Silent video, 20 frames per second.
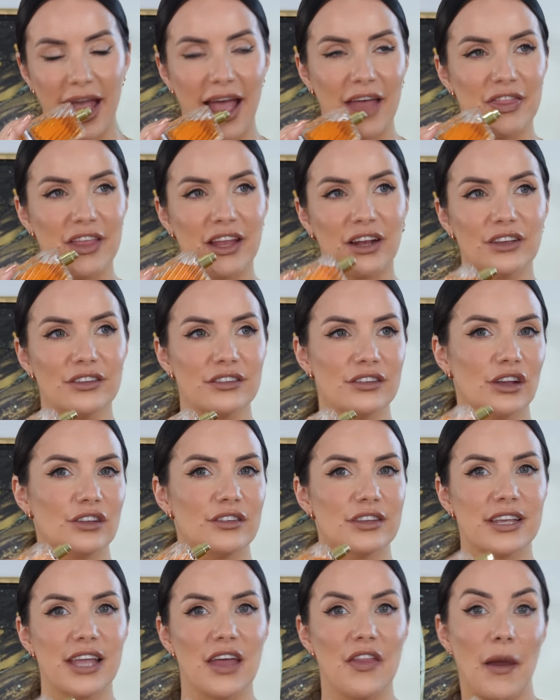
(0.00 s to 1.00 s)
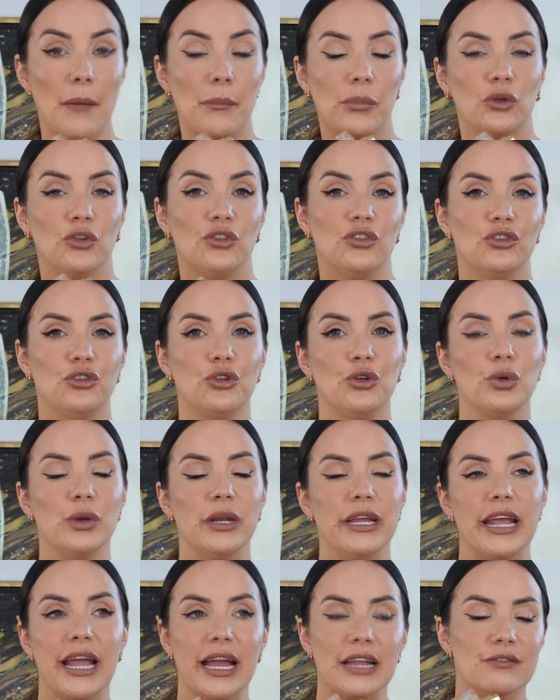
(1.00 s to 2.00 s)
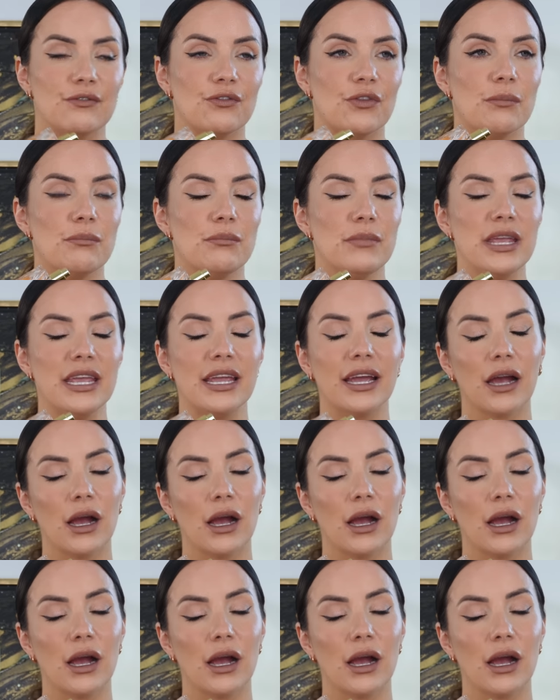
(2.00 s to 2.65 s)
And then I start to get that patchouli, and for me,